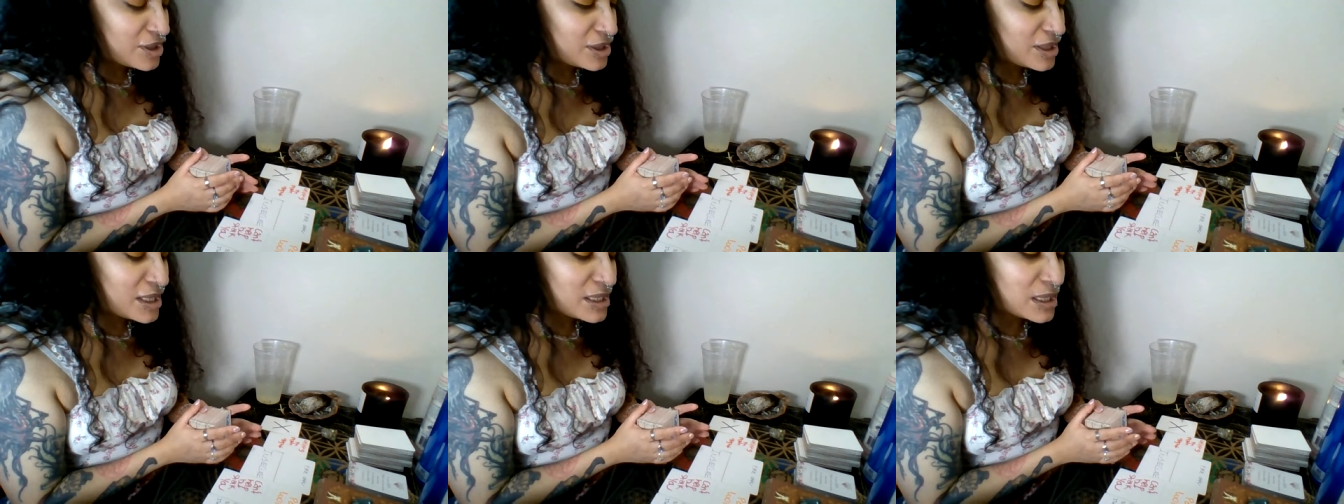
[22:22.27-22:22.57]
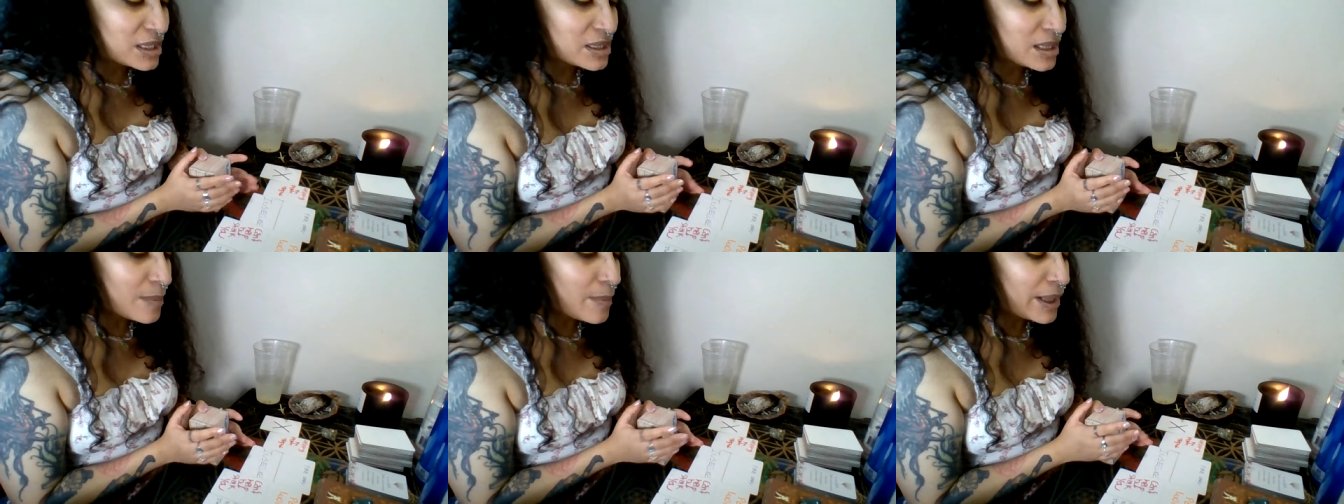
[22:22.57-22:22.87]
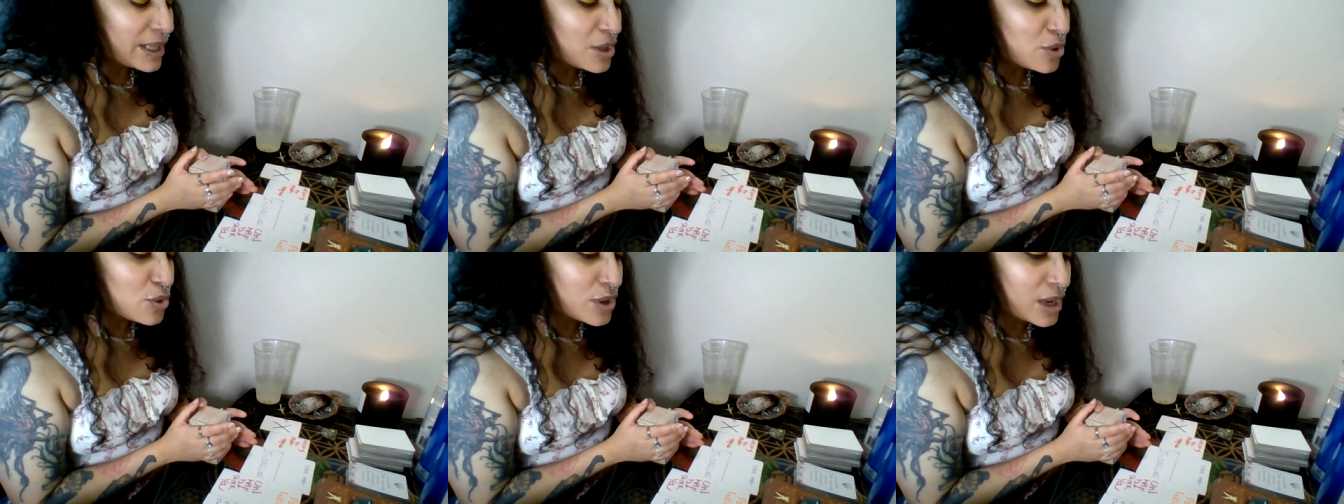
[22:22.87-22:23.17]
This is
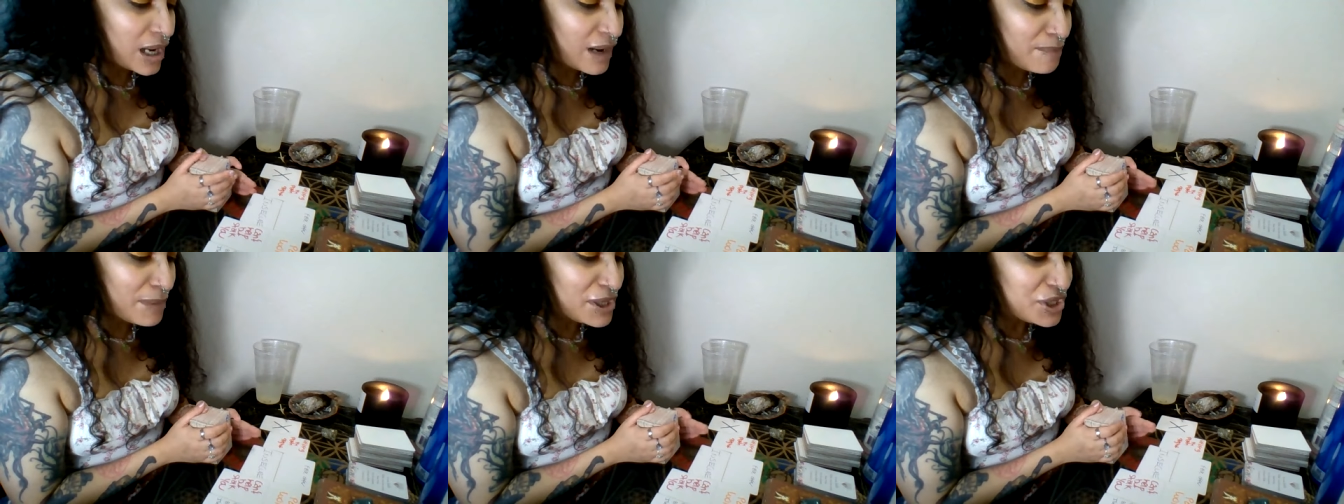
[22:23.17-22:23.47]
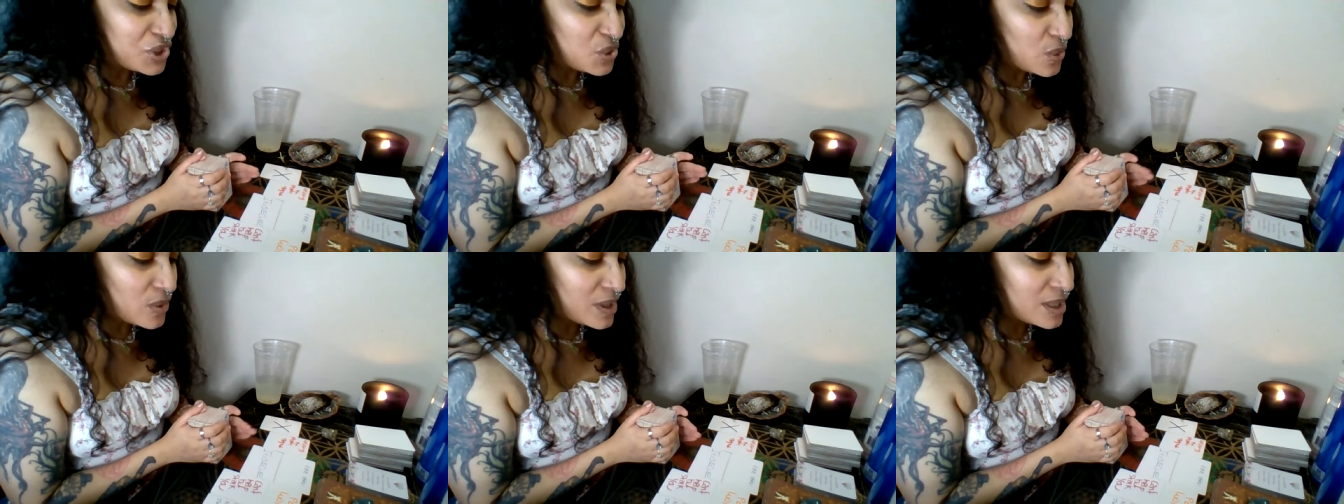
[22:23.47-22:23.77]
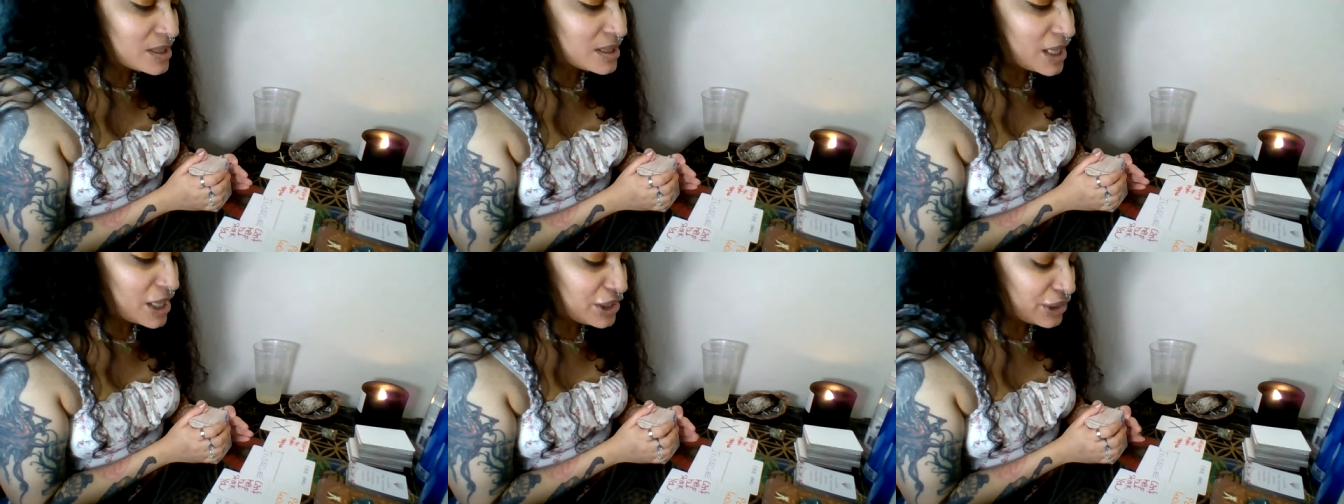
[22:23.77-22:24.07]
somebody who could have been doing
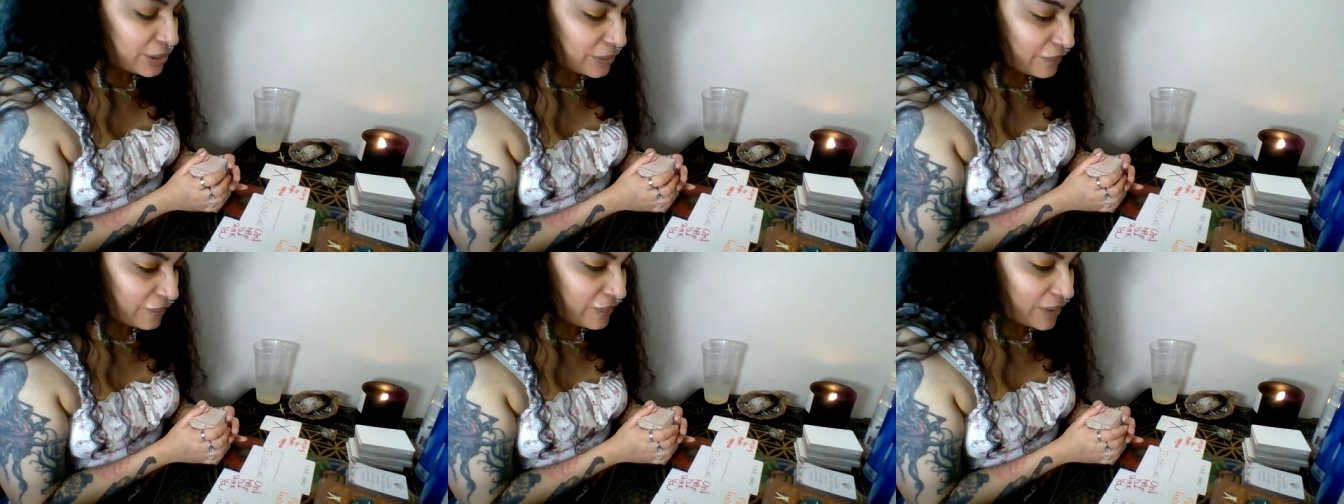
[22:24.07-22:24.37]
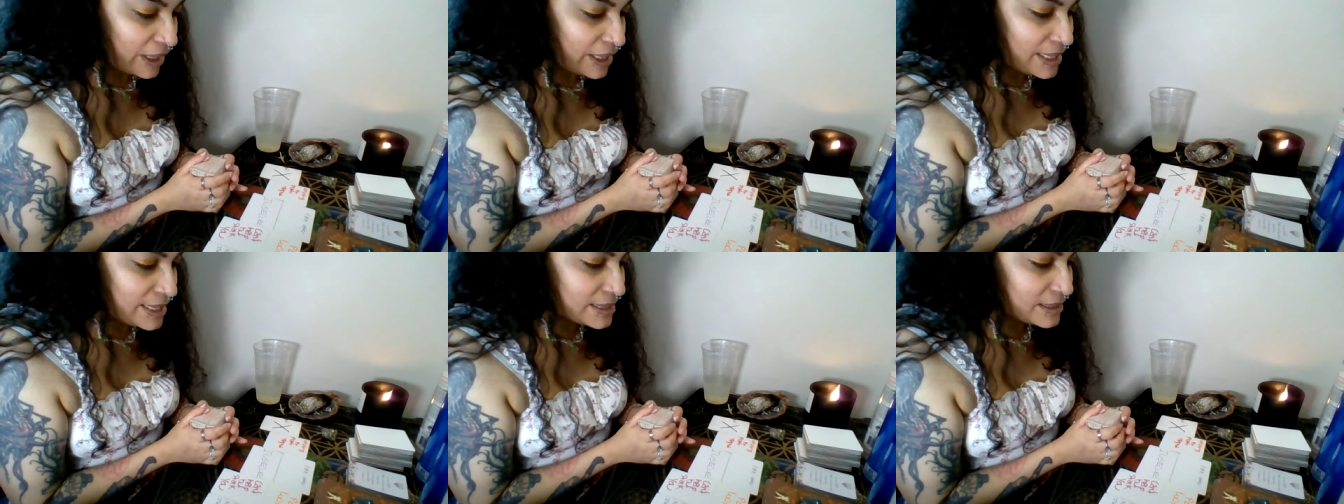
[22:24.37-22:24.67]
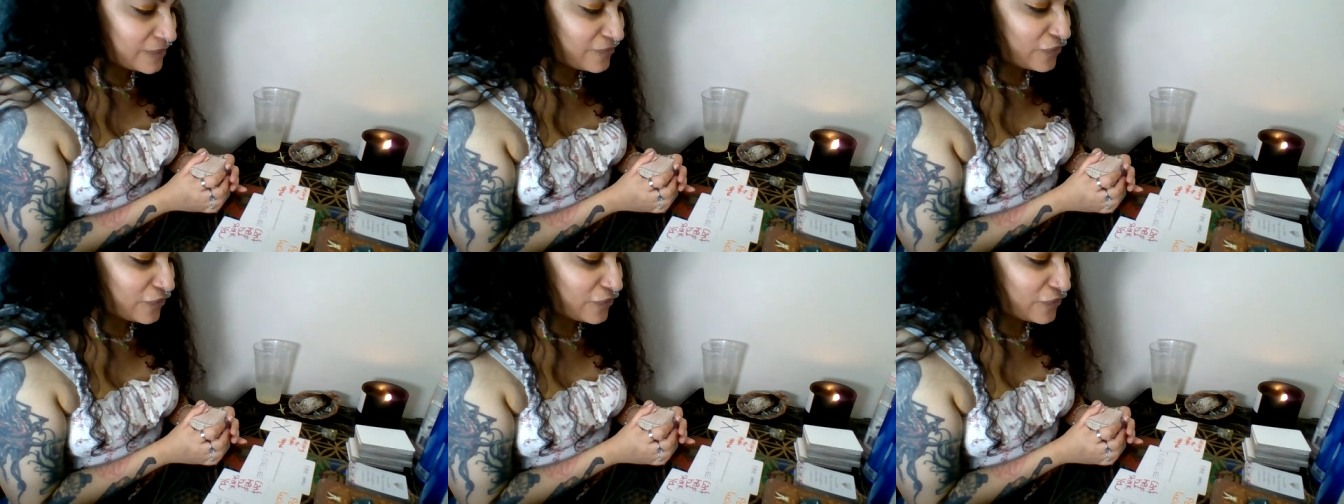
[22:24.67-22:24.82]
this in your face